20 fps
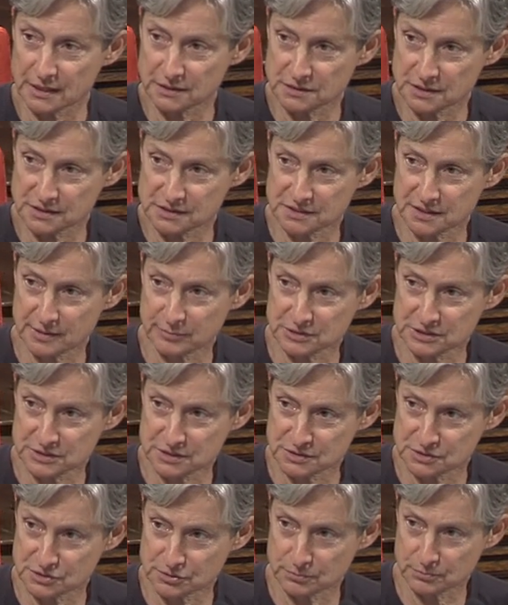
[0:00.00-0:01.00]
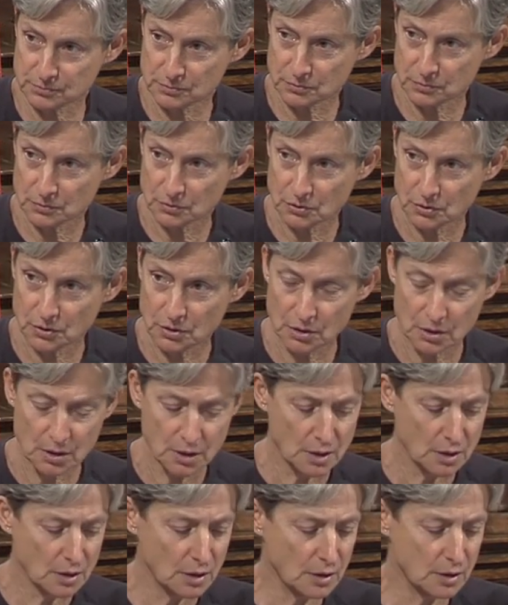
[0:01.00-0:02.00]
anti-Semitism,
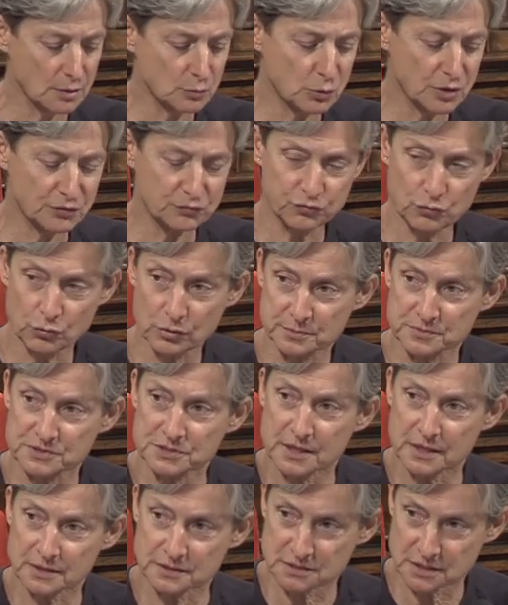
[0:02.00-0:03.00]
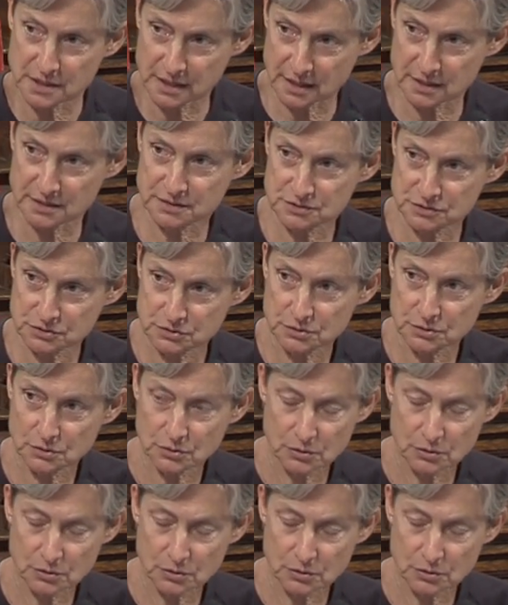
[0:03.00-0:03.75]
and what forms that takes.